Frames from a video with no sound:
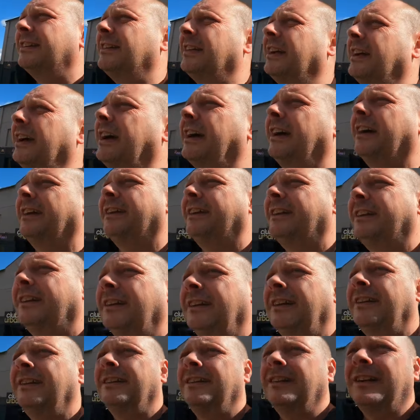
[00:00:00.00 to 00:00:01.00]
Yeah,
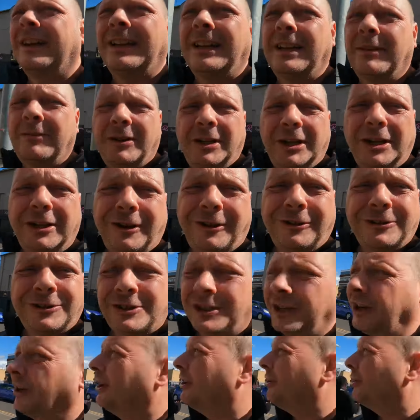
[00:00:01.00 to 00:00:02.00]
living in
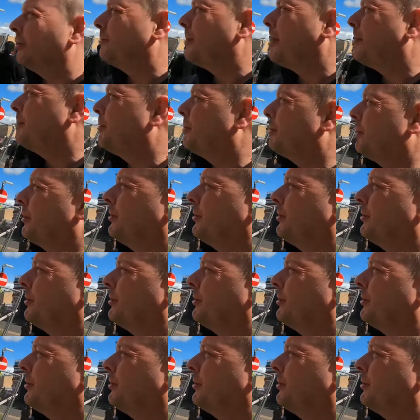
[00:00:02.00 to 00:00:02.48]
Gloucester, I remember